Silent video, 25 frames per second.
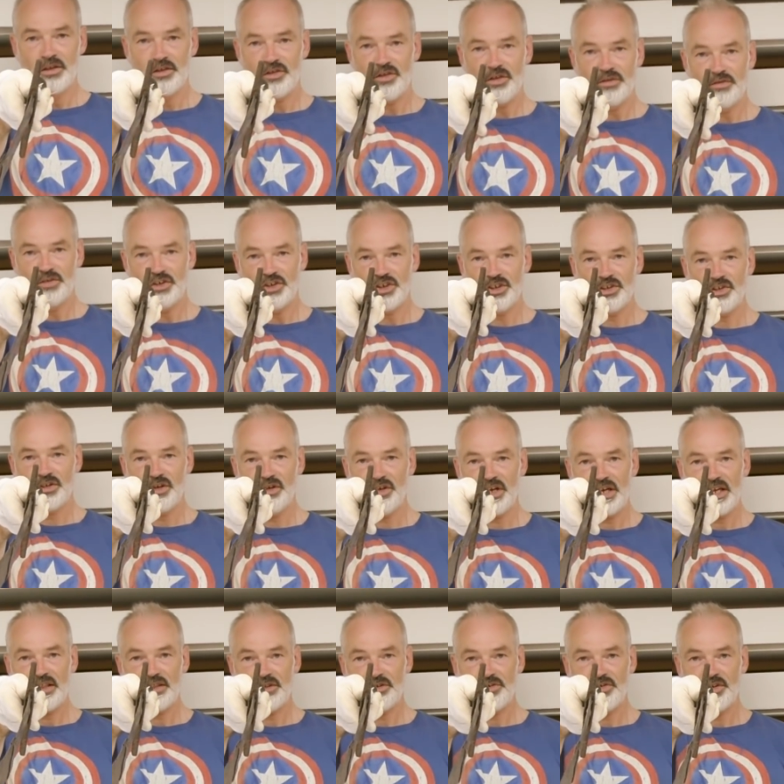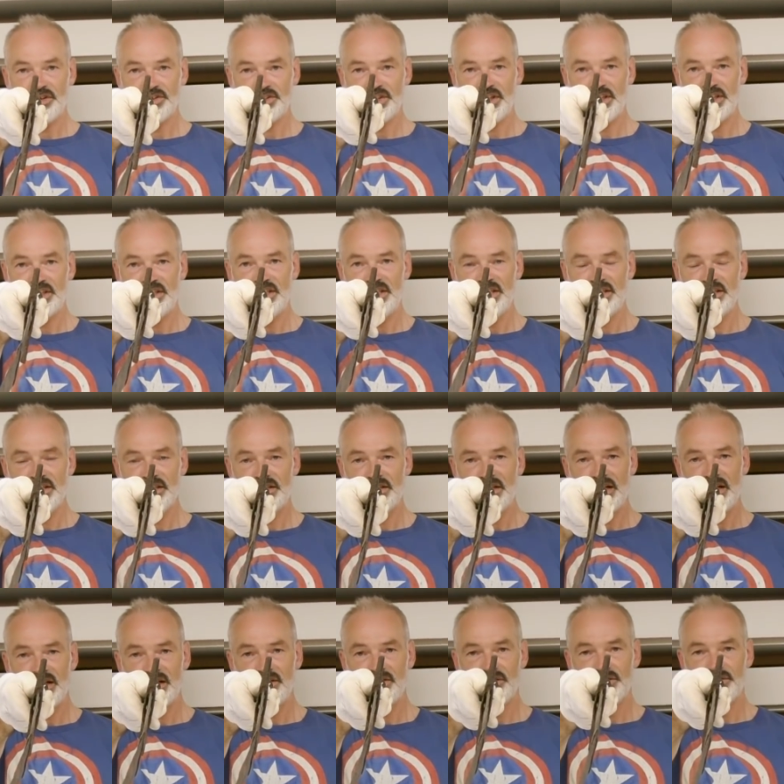So if you just look at the crossguard here,
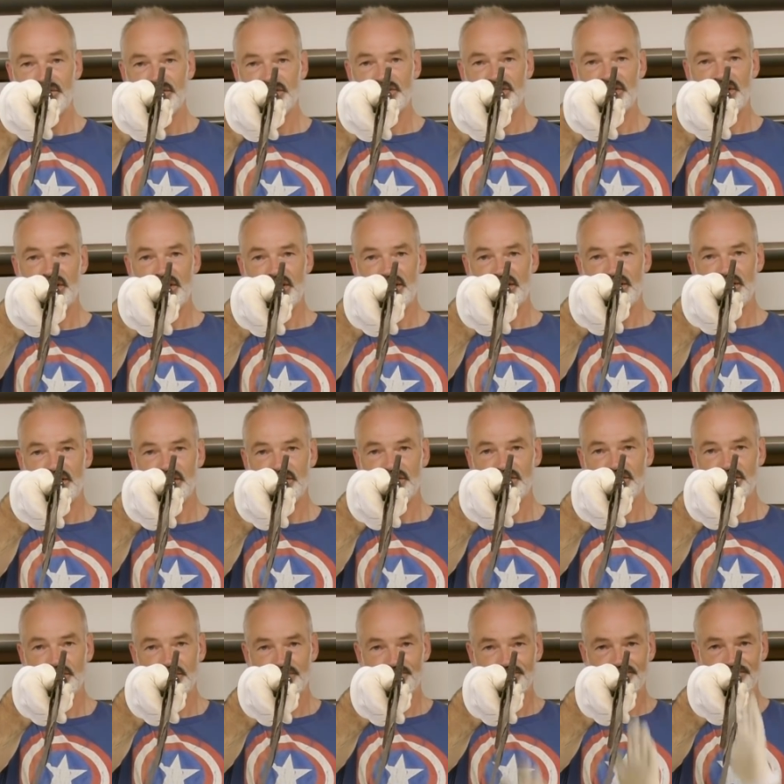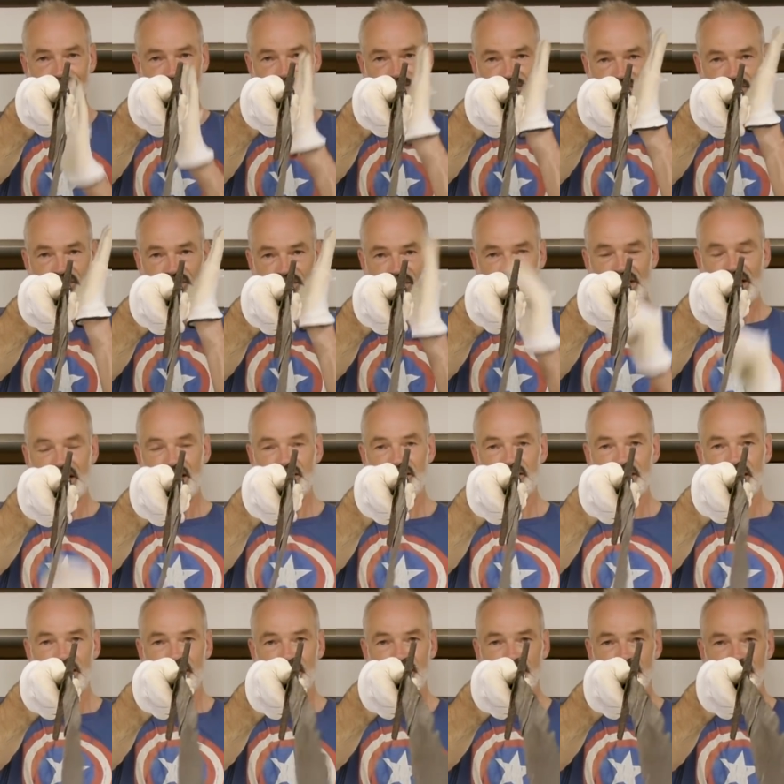now the crossguard is at an
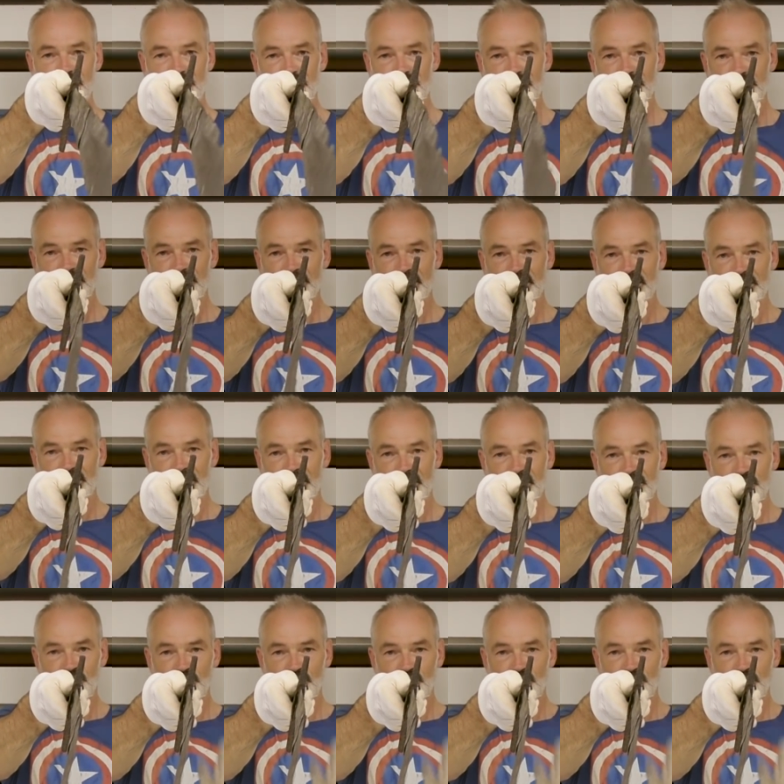angle, and